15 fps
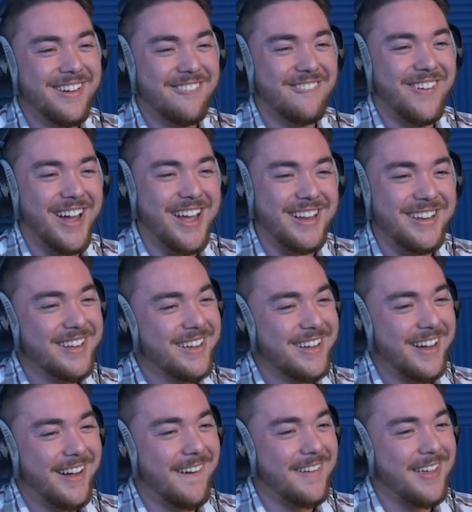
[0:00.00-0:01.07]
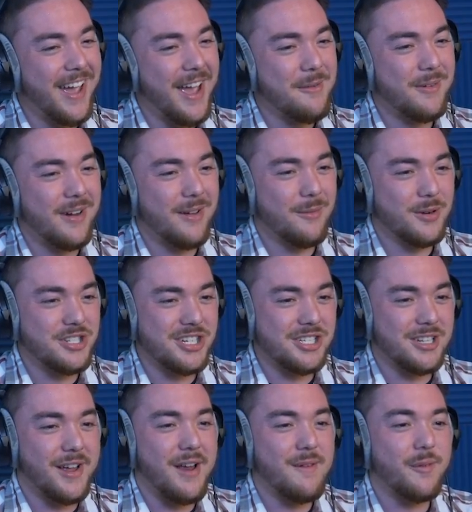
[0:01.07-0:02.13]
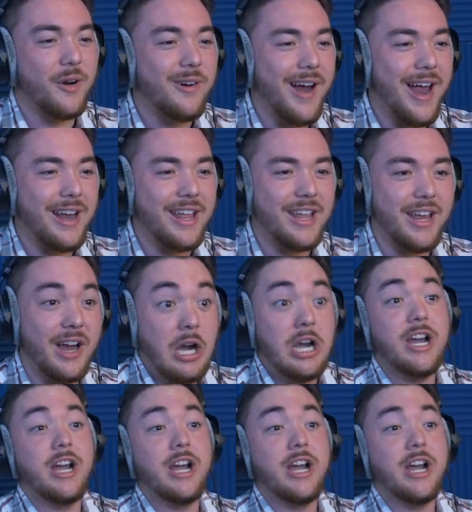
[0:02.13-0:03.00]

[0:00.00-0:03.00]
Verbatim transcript: What? Okay, well, we're just looking for Granny here.